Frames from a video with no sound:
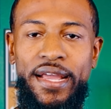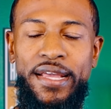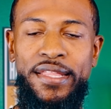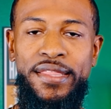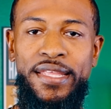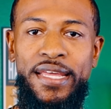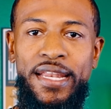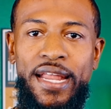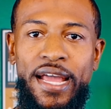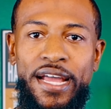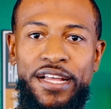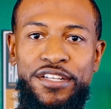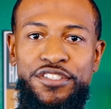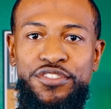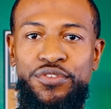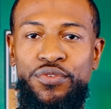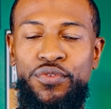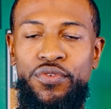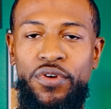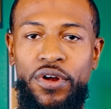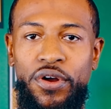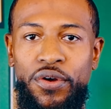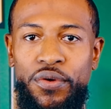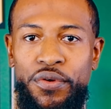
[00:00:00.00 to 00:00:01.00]
And then as you
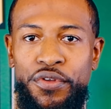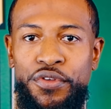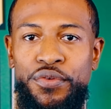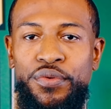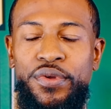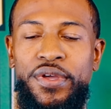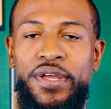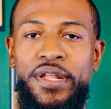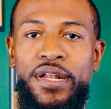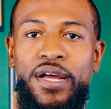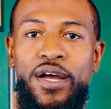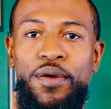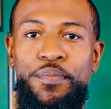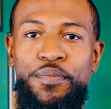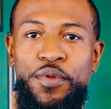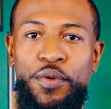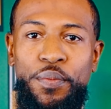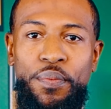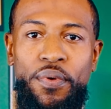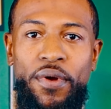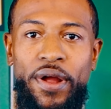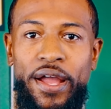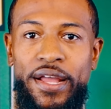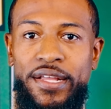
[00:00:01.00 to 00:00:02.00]
grow, you can up your
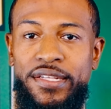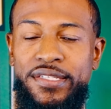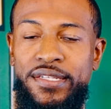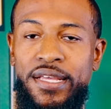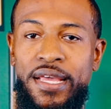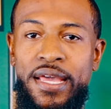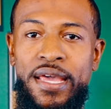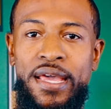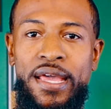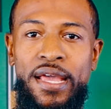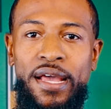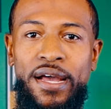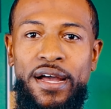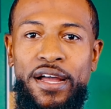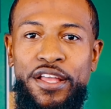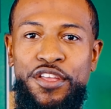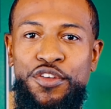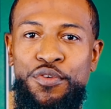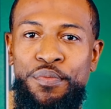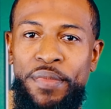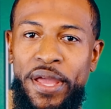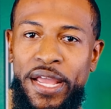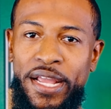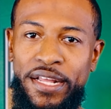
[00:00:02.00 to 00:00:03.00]
price.
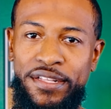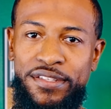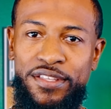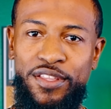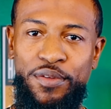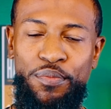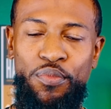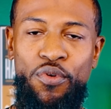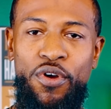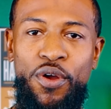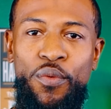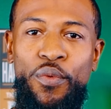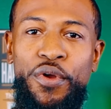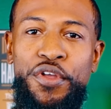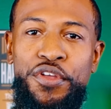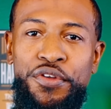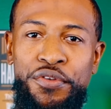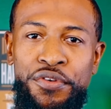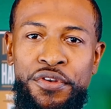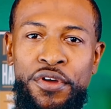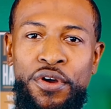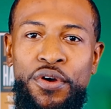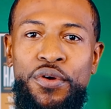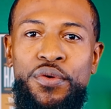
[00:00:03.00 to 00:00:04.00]
You may get to the point where you
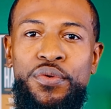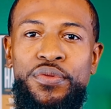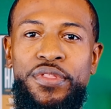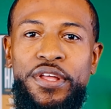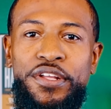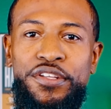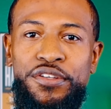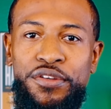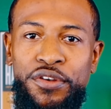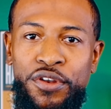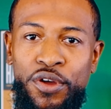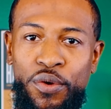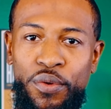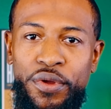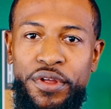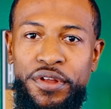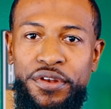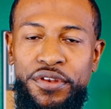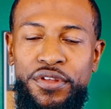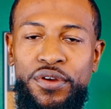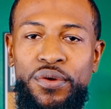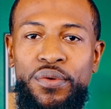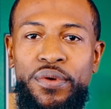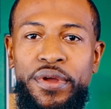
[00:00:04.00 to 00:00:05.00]
know that you know what you're
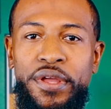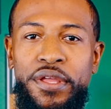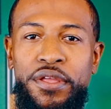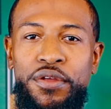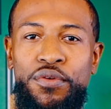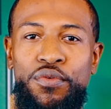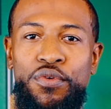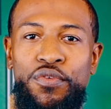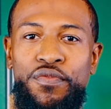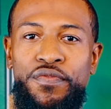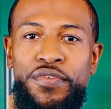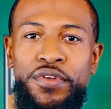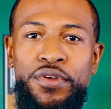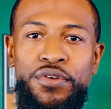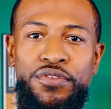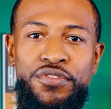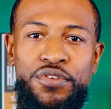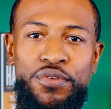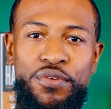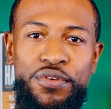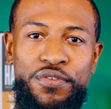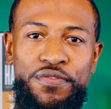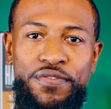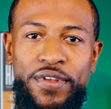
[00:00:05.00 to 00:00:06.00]
doing, your reviews
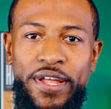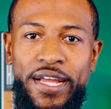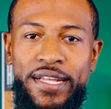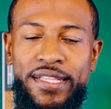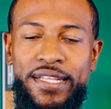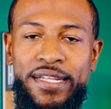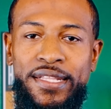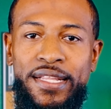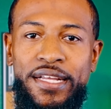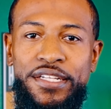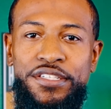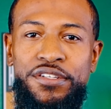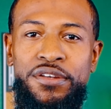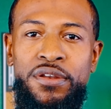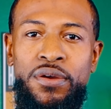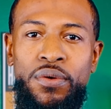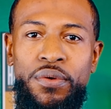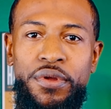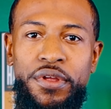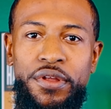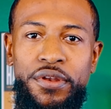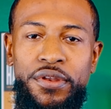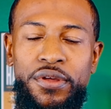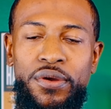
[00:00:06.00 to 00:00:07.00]
are reflecting that you know
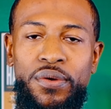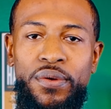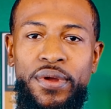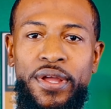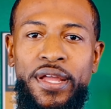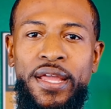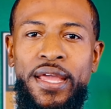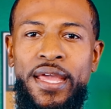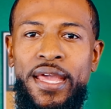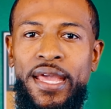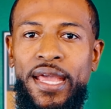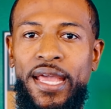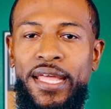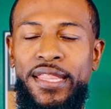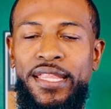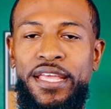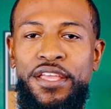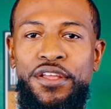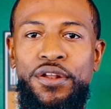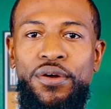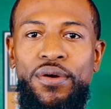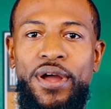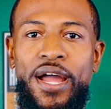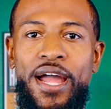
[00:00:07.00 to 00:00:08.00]
what you're doing, and then
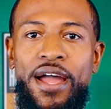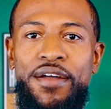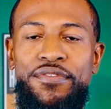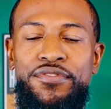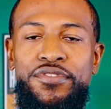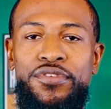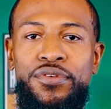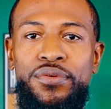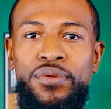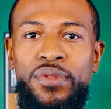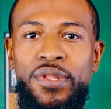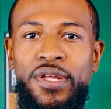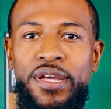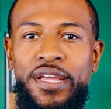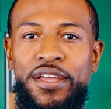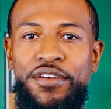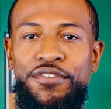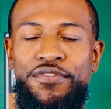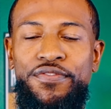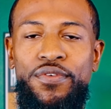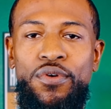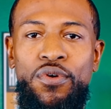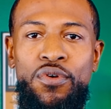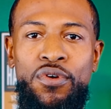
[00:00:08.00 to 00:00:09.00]
you don't have to look
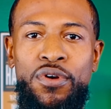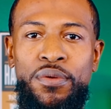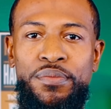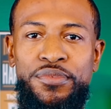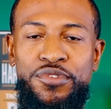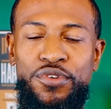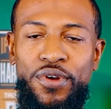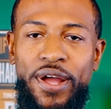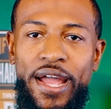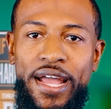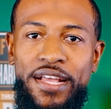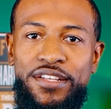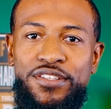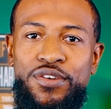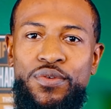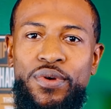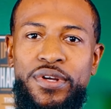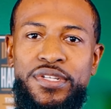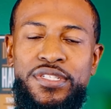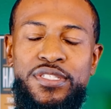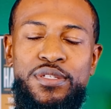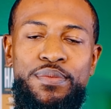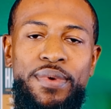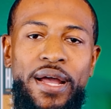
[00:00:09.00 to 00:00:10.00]
at forums or ask
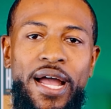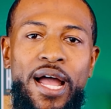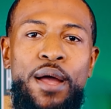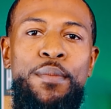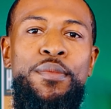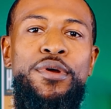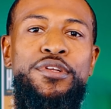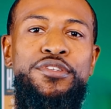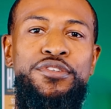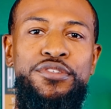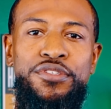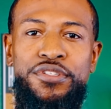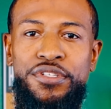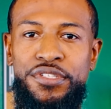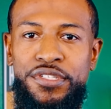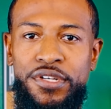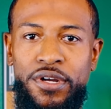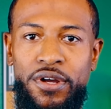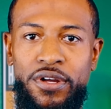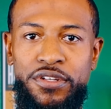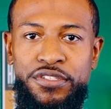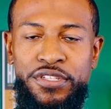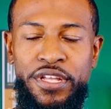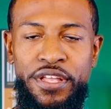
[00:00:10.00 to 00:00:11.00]
questions about how much you should
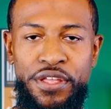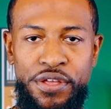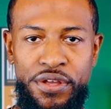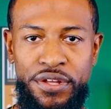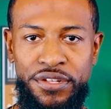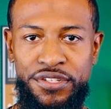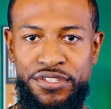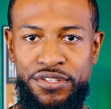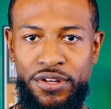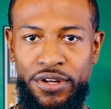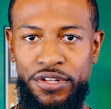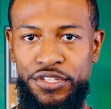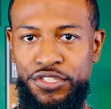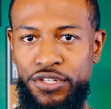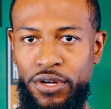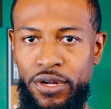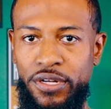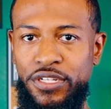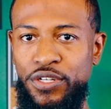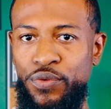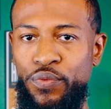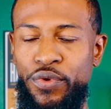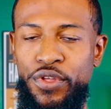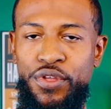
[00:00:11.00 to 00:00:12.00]
charge. Then you can start
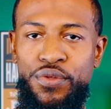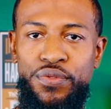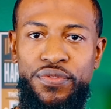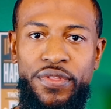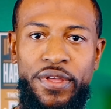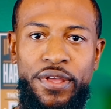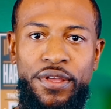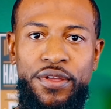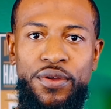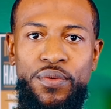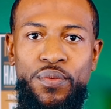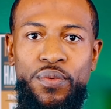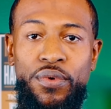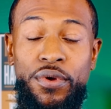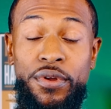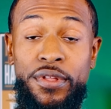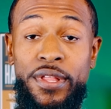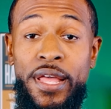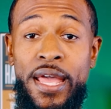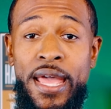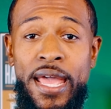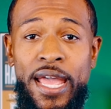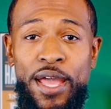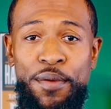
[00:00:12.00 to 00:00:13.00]
charging what you think you're worth,
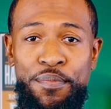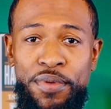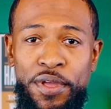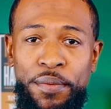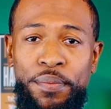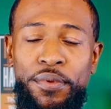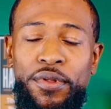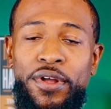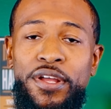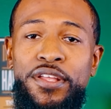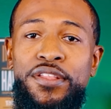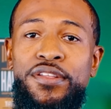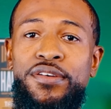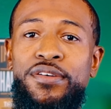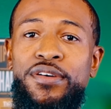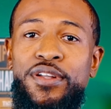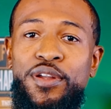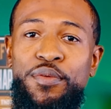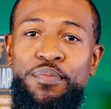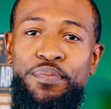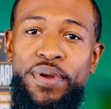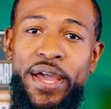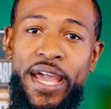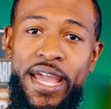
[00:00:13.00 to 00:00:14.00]
and people are either
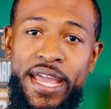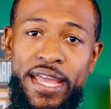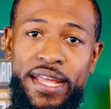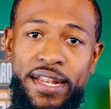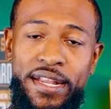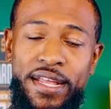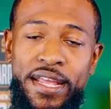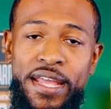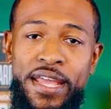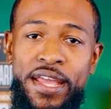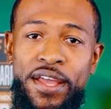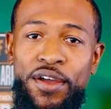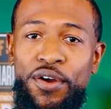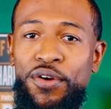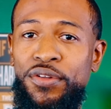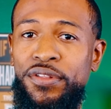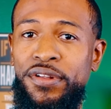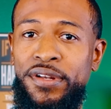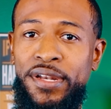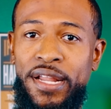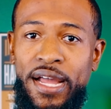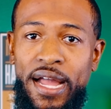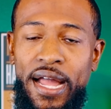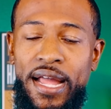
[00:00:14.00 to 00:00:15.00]
gonna pay it or
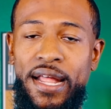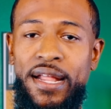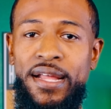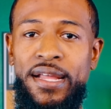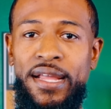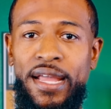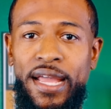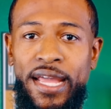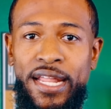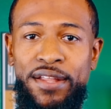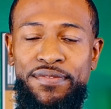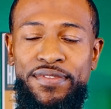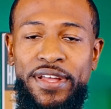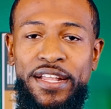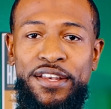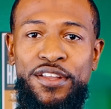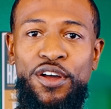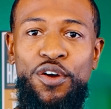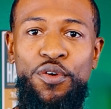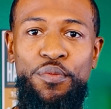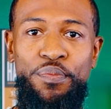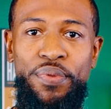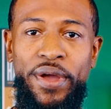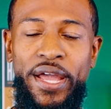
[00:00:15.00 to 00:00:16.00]
they're not. And if they
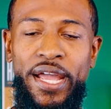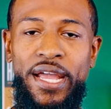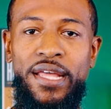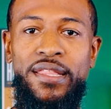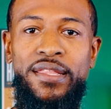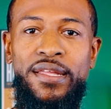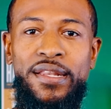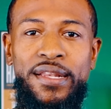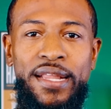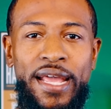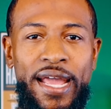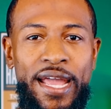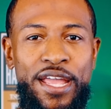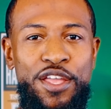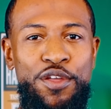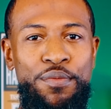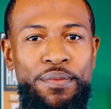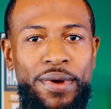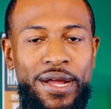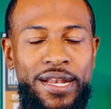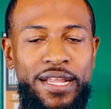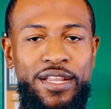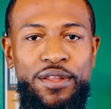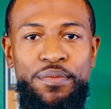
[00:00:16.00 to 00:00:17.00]
don't pay it, then hey, you
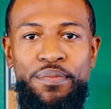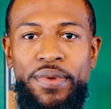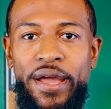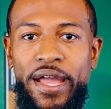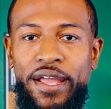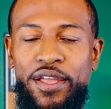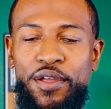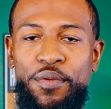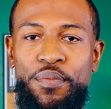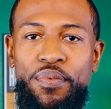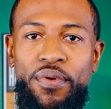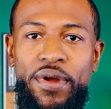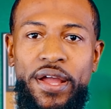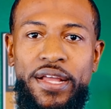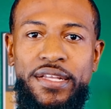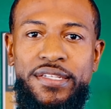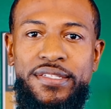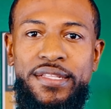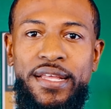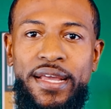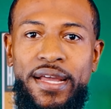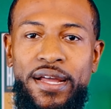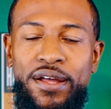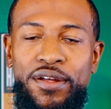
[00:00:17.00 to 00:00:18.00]
might need to back your
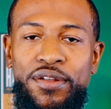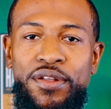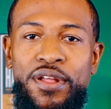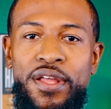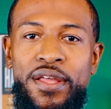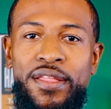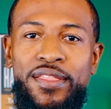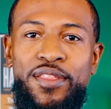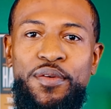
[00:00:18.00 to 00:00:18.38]
price down.